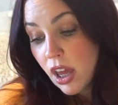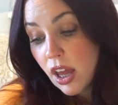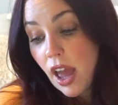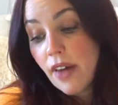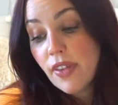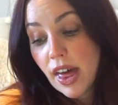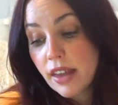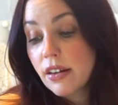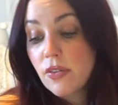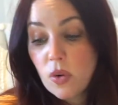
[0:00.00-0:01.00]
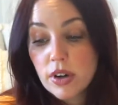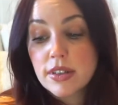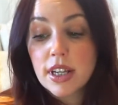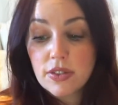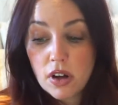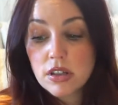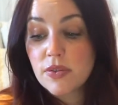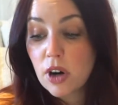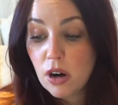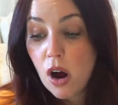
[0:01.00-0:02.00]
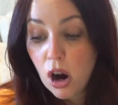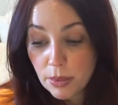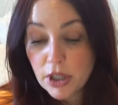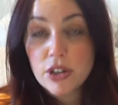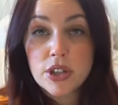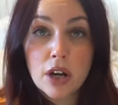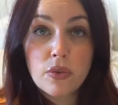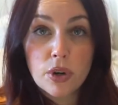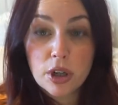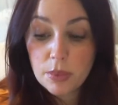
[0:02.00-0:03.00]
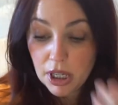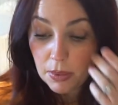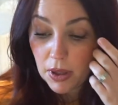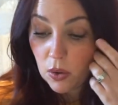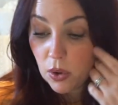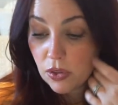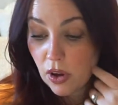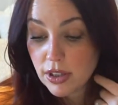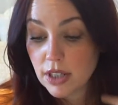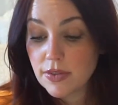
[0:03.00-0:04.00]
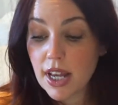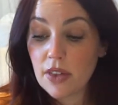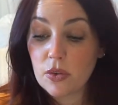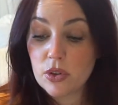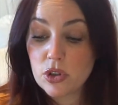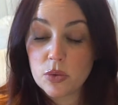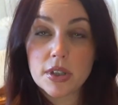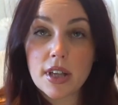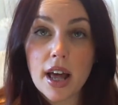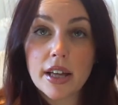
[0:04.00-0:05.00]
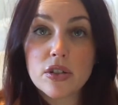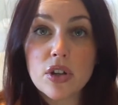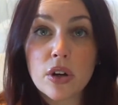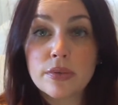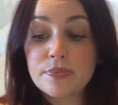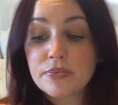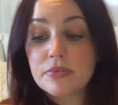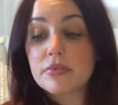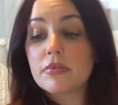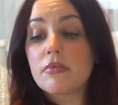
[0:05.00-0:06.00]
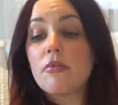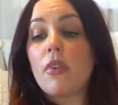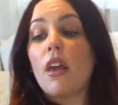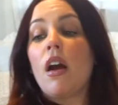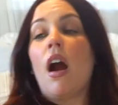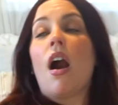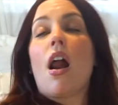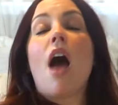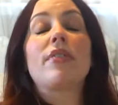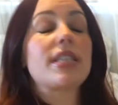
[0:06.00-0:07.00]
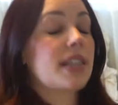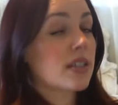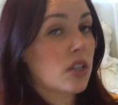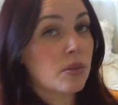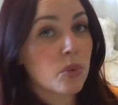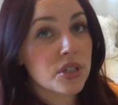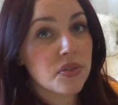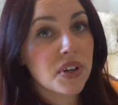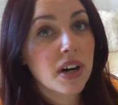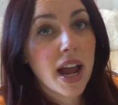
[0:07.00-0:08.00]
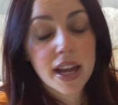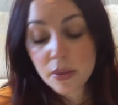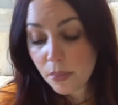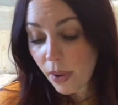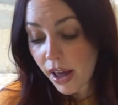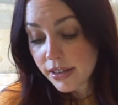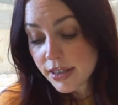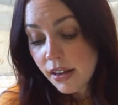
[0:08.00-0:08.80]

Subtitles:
and then, of course, like thoughts of harming yourself or your baby, or thoughts of death or suicide. So obviously that's on the more severe end, but